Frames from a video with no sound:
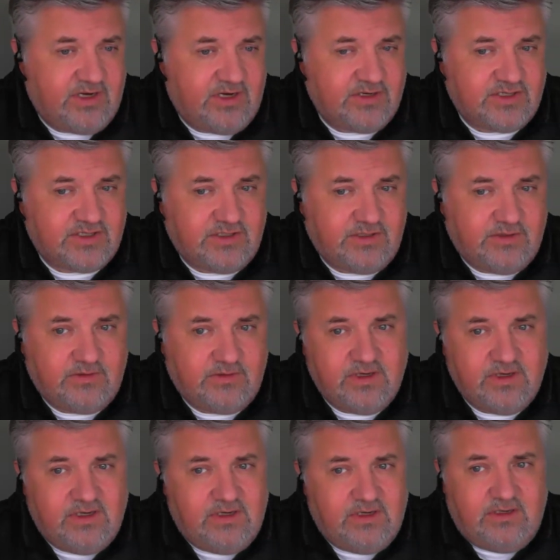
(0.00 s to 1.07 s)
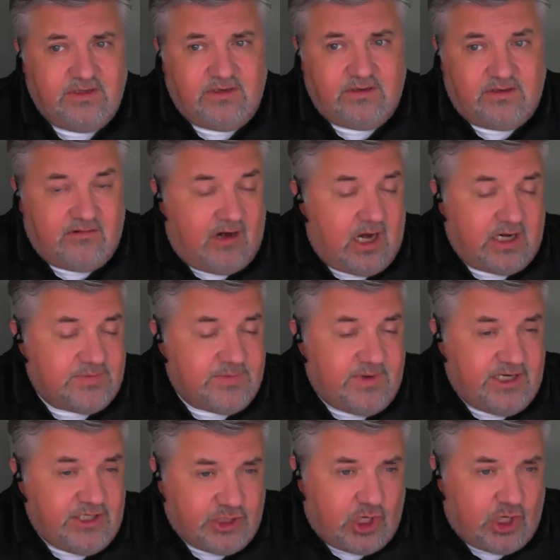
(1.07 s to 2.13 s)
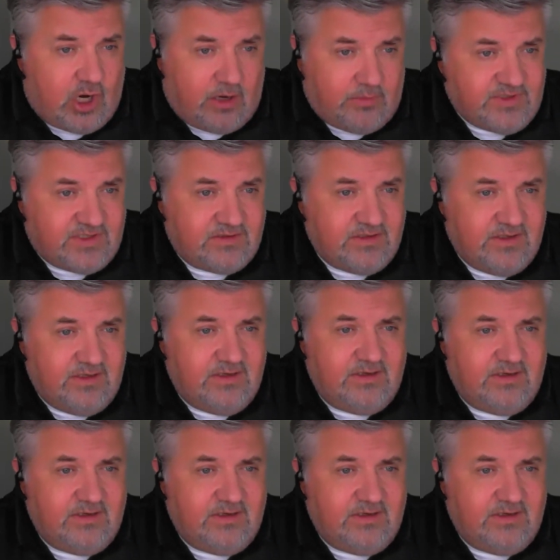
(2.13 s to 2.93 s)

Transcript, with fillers: because you there aren't as many jobs.